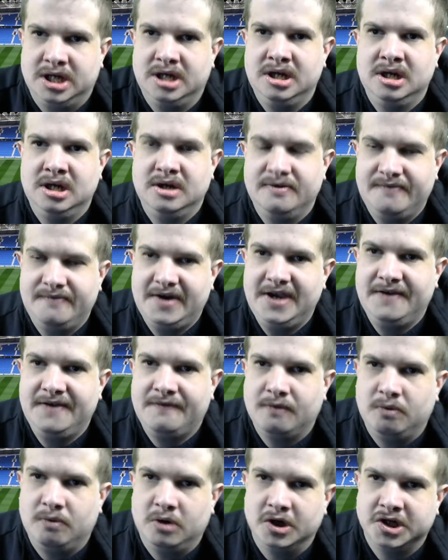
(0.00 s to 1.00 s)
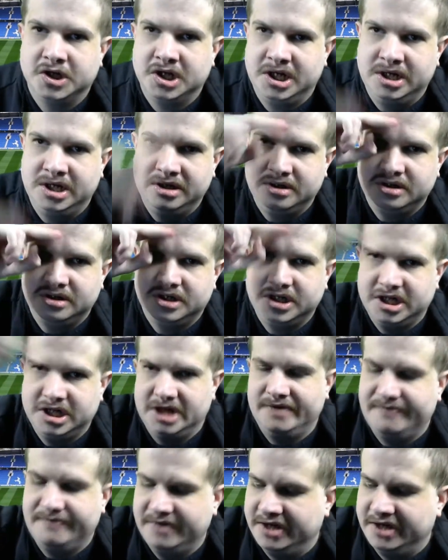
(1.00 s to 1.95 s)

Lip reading: Thanks for watching. Ciao for now.